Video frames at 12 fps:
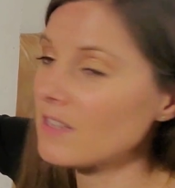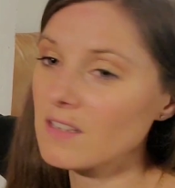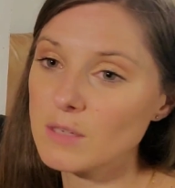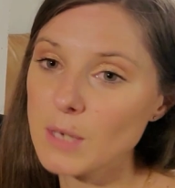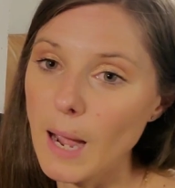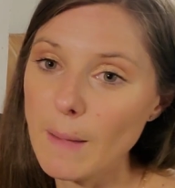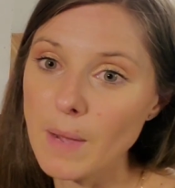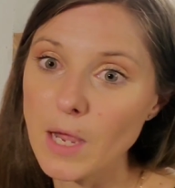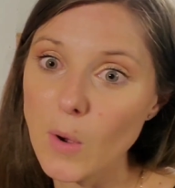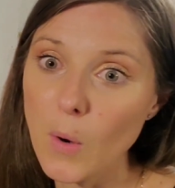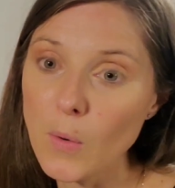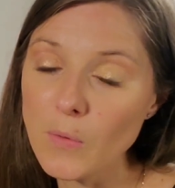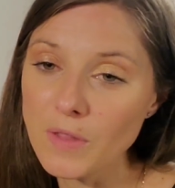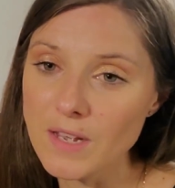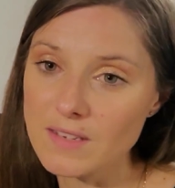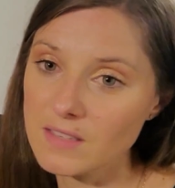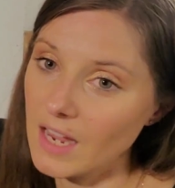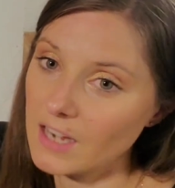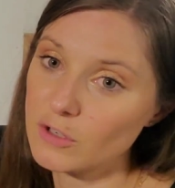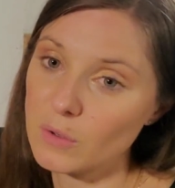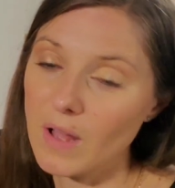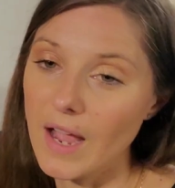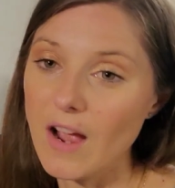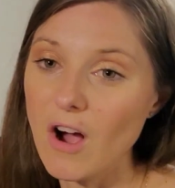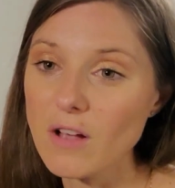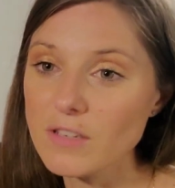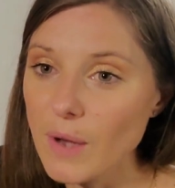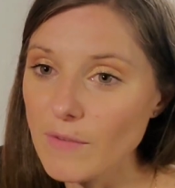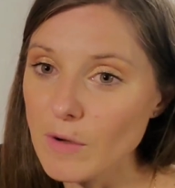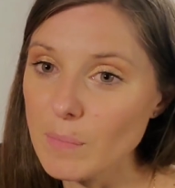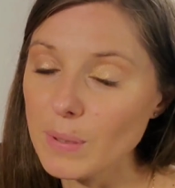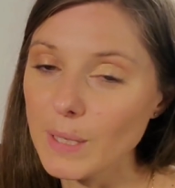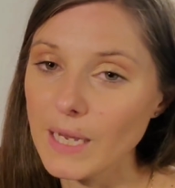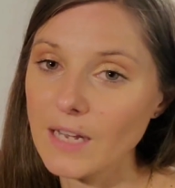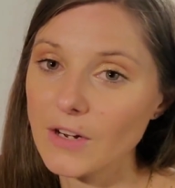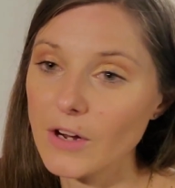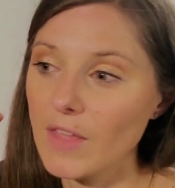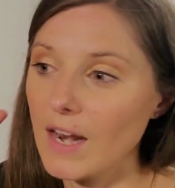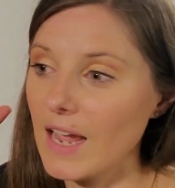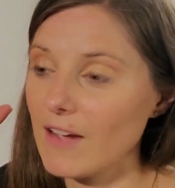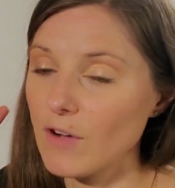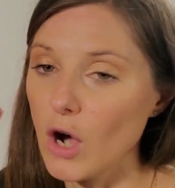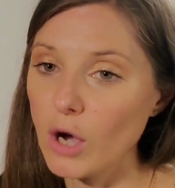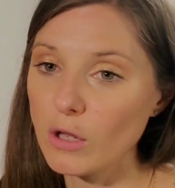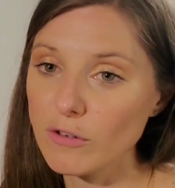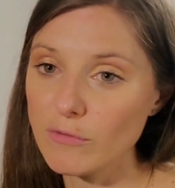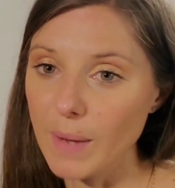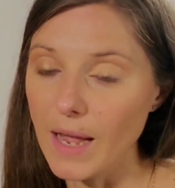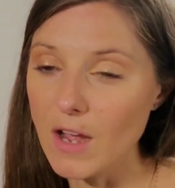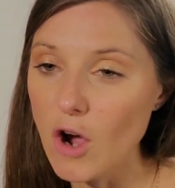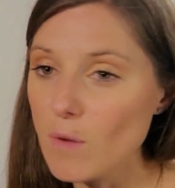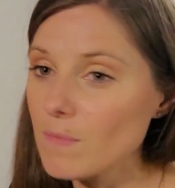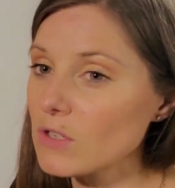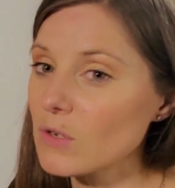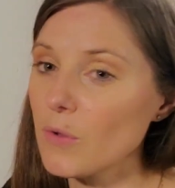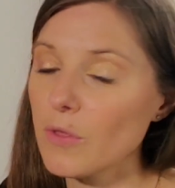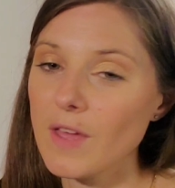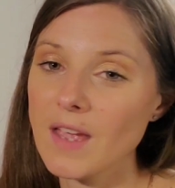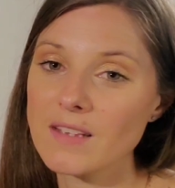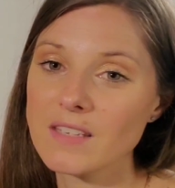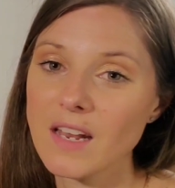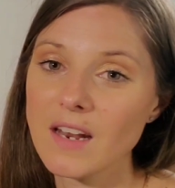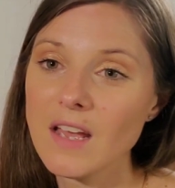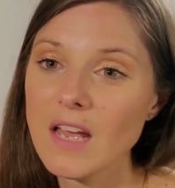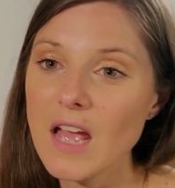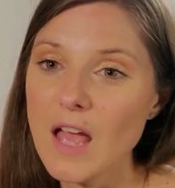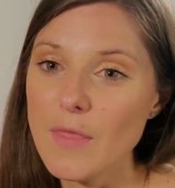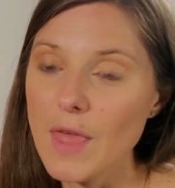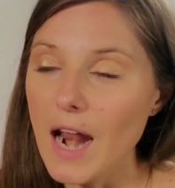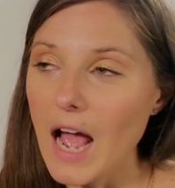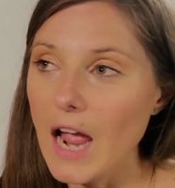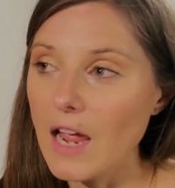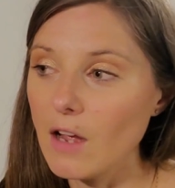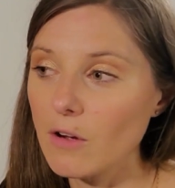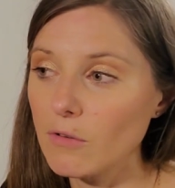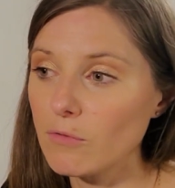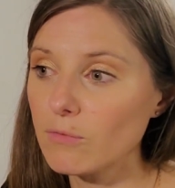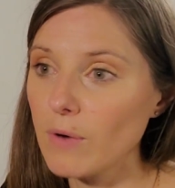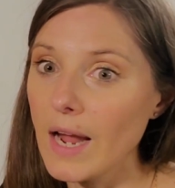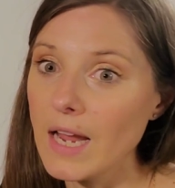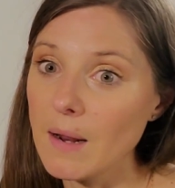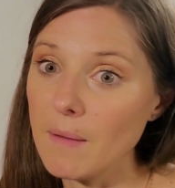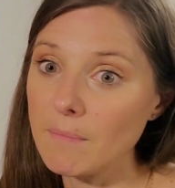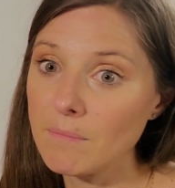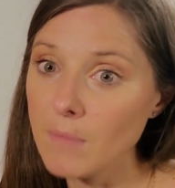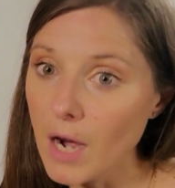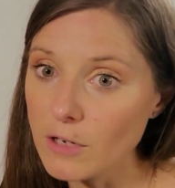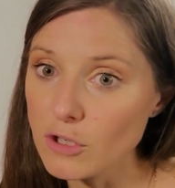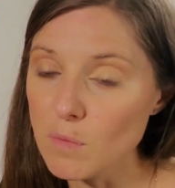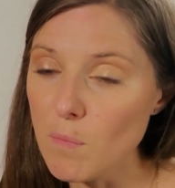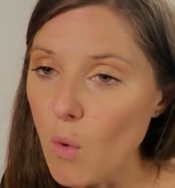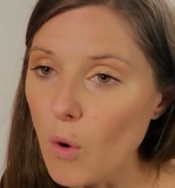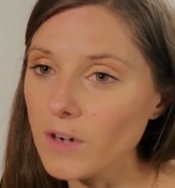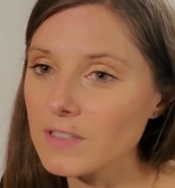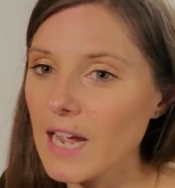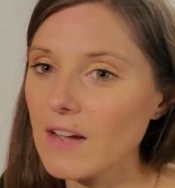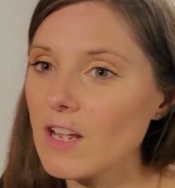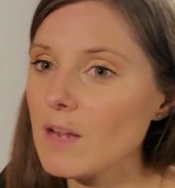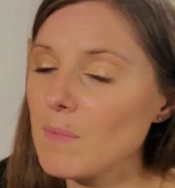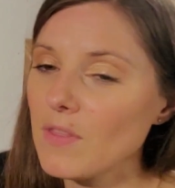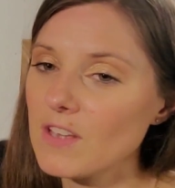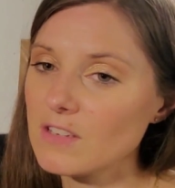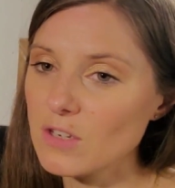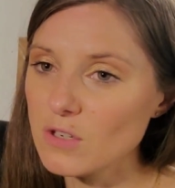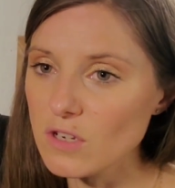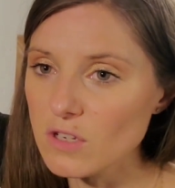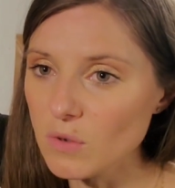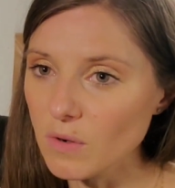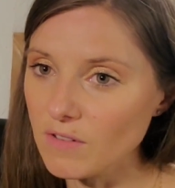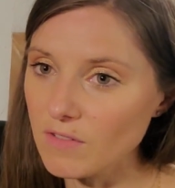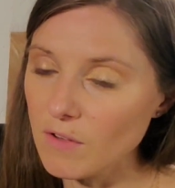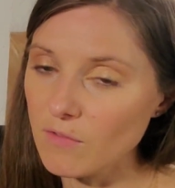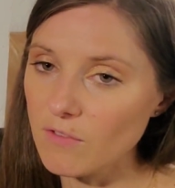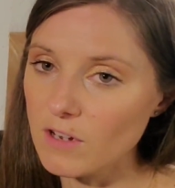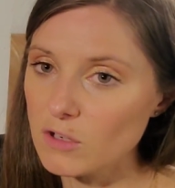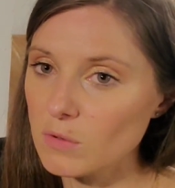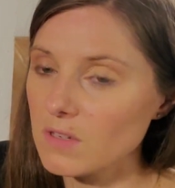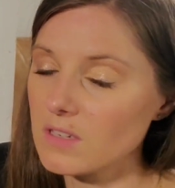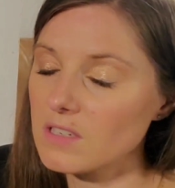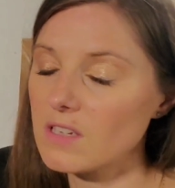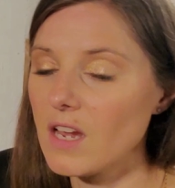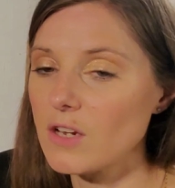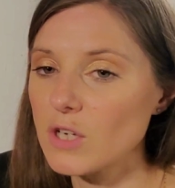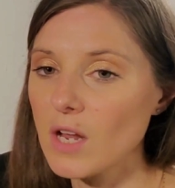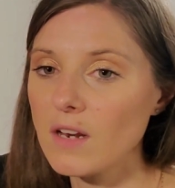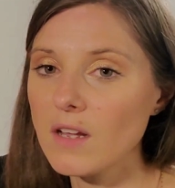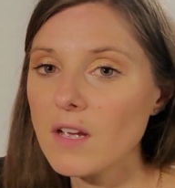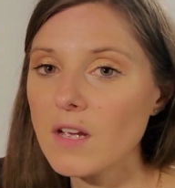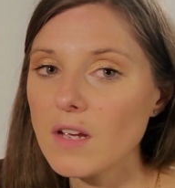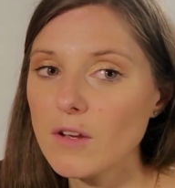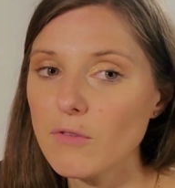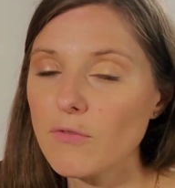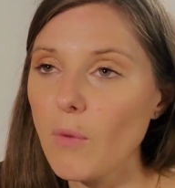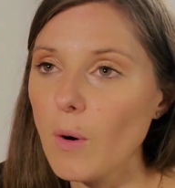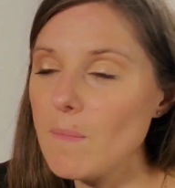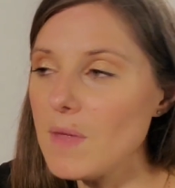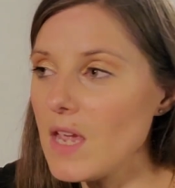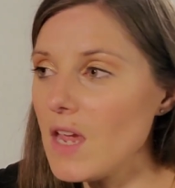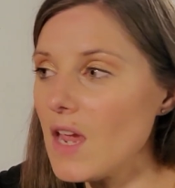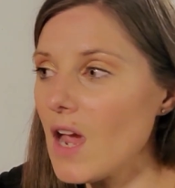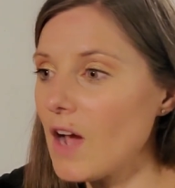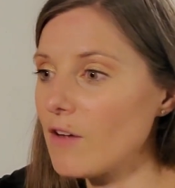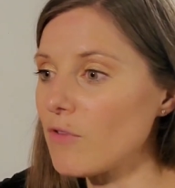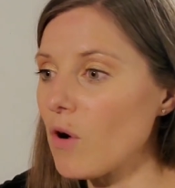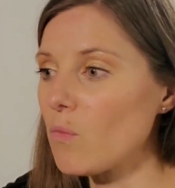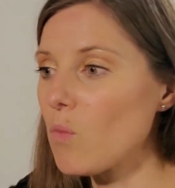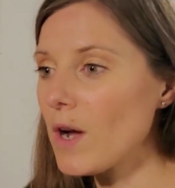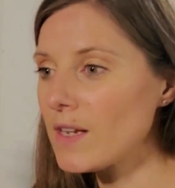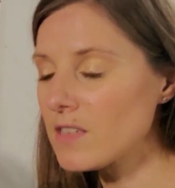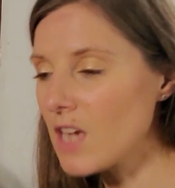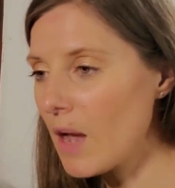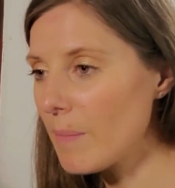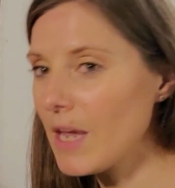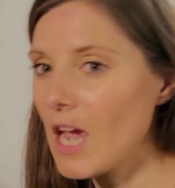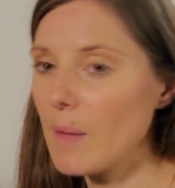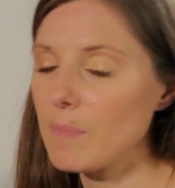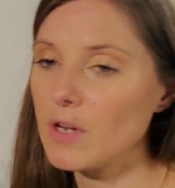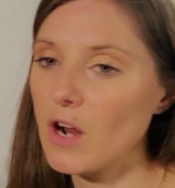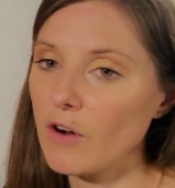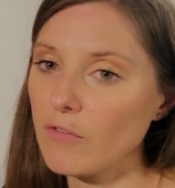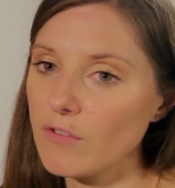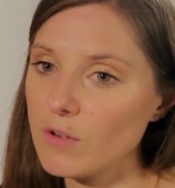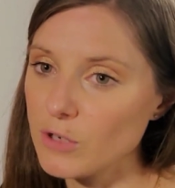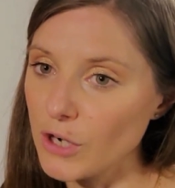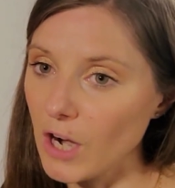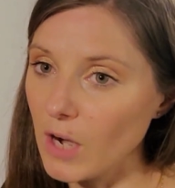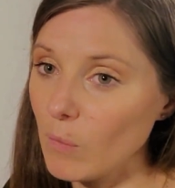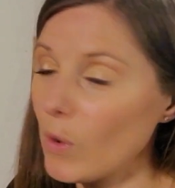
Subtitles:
is not my only schedule. I also have a planner that I have all of my homeschool things in that I write much more down in, but this is just sort of a visualization for me of what's coming up in our future and